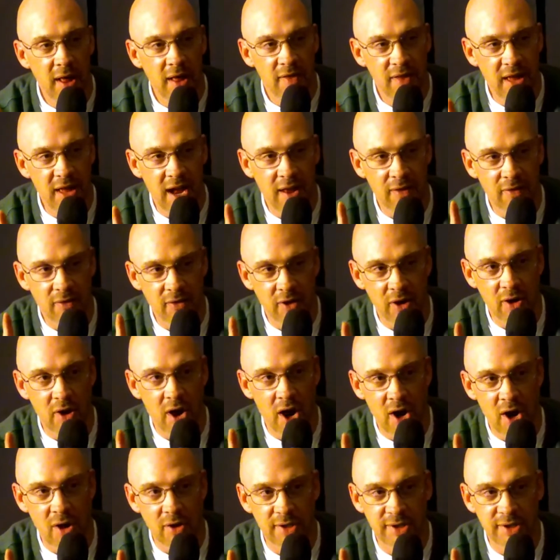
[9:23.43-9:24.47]
that there
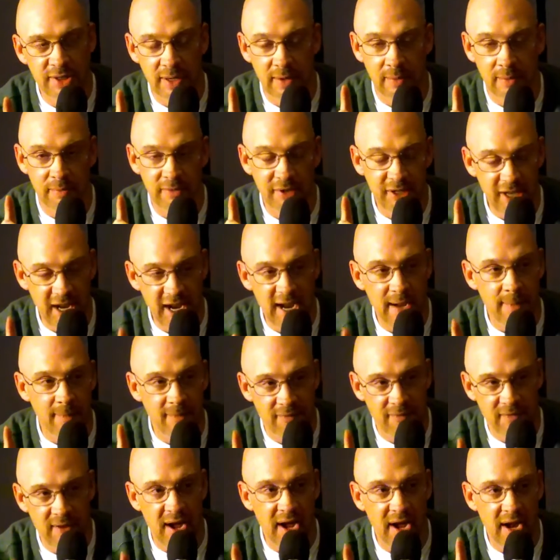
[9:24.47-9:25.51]
are some damn
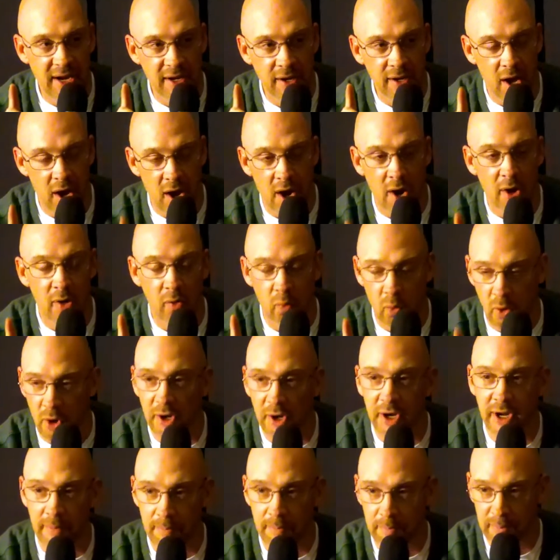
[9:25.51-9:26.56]
fine
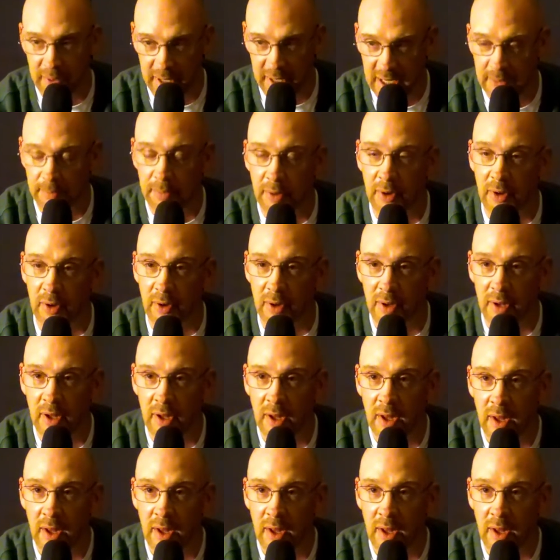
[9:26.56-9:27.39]
hard-working people